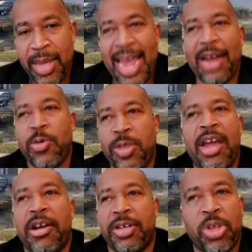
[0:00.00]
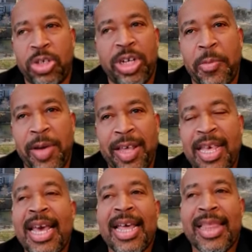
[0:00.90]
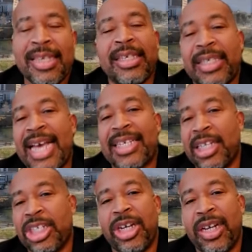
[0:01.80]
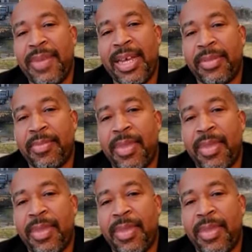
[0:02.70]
and who they are associated with, this is as legitimate